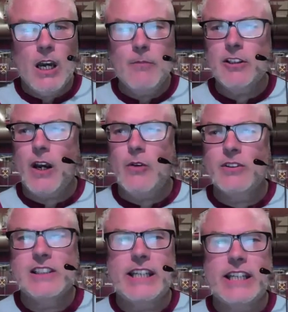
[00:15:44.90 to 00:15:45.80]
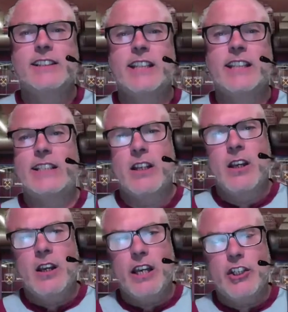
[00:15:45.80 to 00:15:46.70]
As far as Lincoln City's
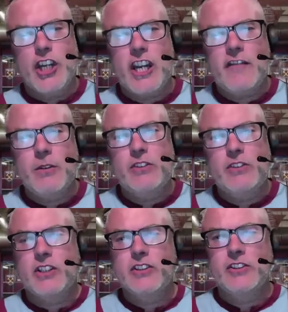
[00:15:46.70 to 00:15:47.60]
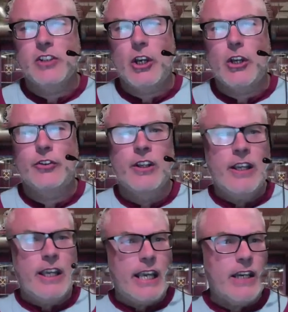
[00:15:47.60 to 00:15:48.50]
achievements are concerned
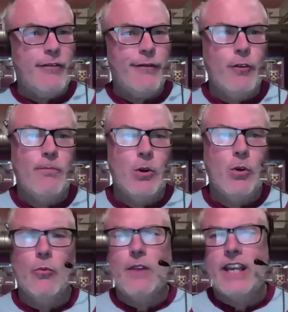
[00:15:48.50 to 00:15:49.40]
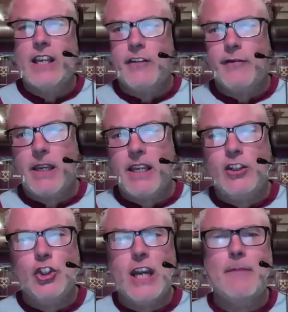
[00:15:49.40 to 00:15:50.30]
in football, they have
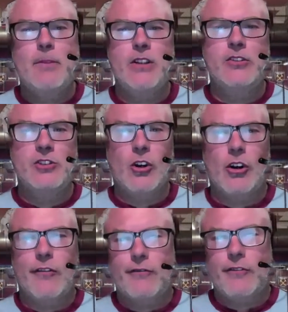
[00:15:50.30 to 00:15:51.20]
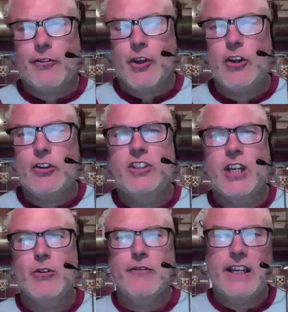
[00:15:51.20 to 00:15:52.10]
been champions of the third
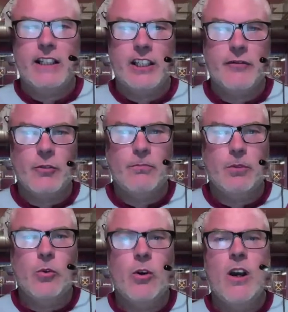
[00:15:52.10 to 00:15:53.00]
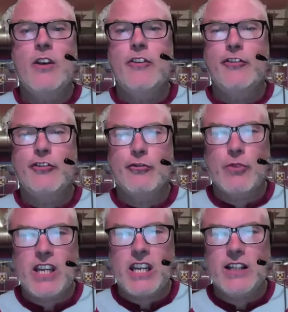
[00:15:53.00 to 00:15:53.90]
tier of English football
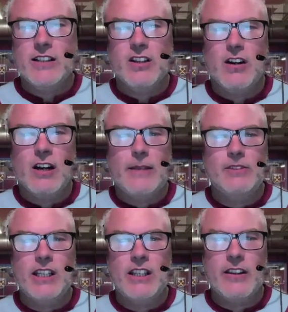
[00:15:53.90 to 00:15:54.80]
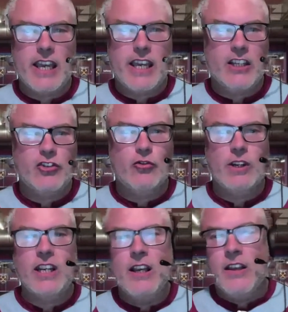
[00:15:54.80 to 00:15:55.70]
3 times in their
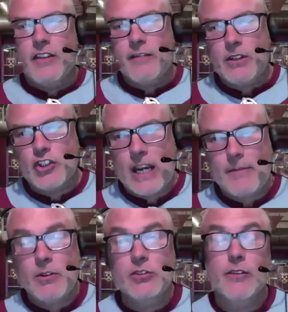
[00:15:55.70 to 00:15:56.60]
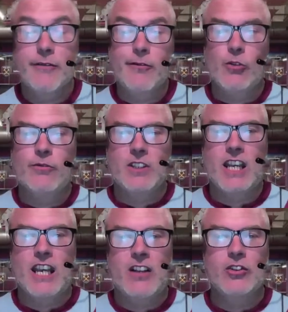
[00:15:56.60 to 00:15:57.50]
history. They've been champions of the fourth
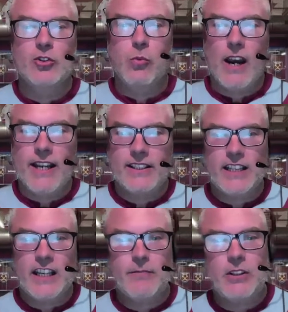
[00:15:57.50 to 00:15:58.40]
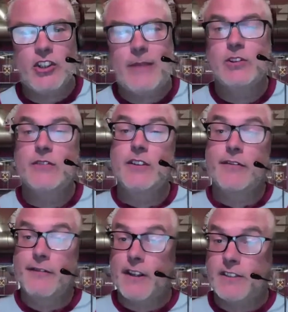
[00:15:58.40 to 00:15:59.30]
tier twice. They've been champions of the
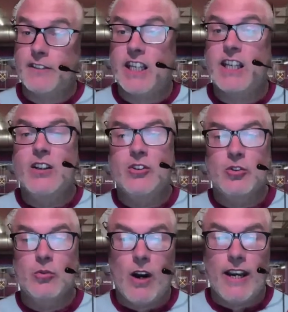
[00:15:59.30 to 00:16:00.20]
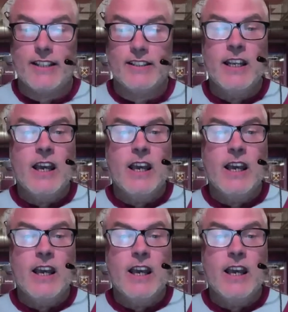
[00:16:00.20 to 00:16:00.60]
fifth tier twice.